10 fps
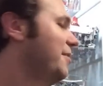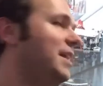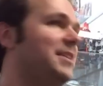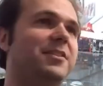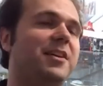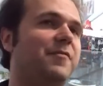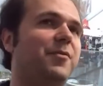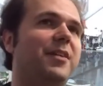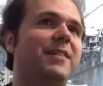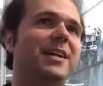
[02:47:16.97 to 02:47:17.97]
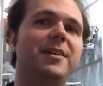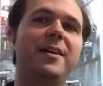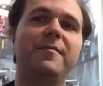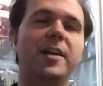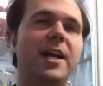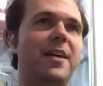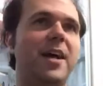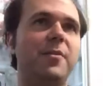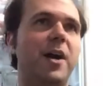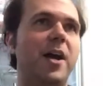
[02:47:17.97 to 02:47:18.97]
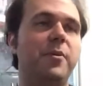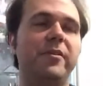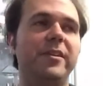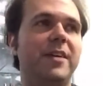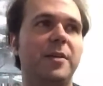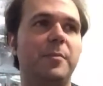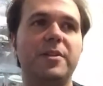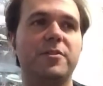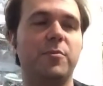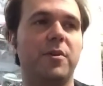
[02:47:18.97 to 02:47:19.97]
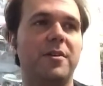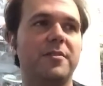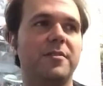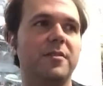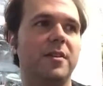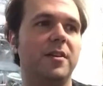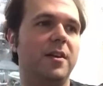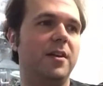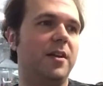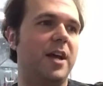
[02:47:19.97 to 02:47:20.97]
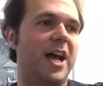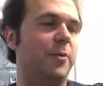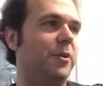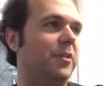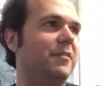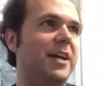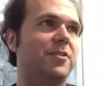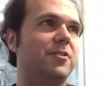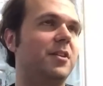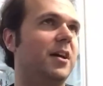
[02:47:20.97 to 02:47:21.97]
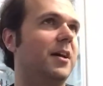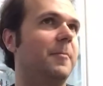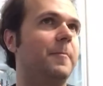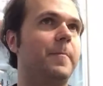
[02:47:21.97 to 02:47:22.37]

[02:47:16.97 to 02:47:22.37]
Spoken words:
That's a tough one. Like, look, I really like Beast Wars. I really liked, that